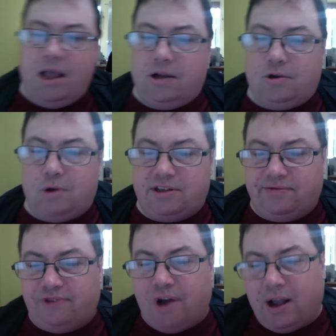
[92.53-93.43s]
Question
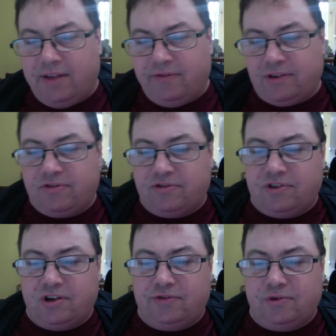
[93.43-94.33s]
5,
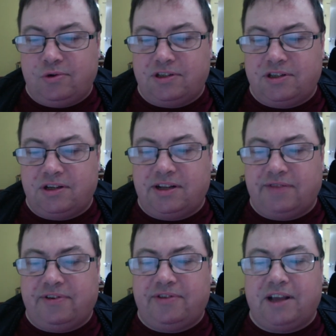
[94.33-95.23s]
3rd of August
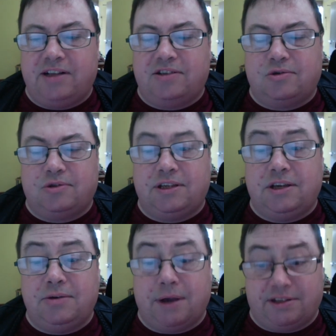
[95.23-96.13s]
1958 saw the
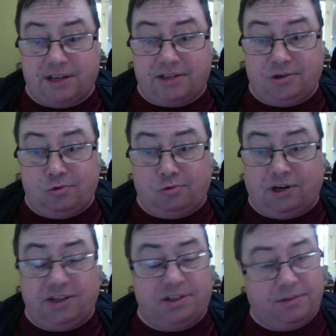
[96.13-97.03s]
USS
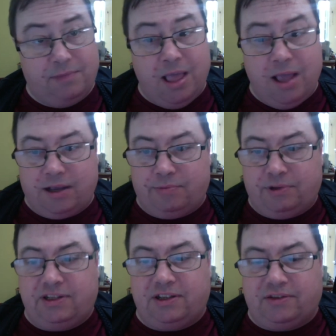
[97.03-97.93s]
Nautilus
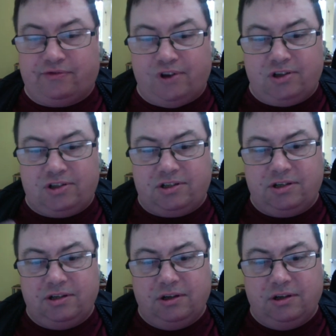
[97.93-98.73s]
complete its first,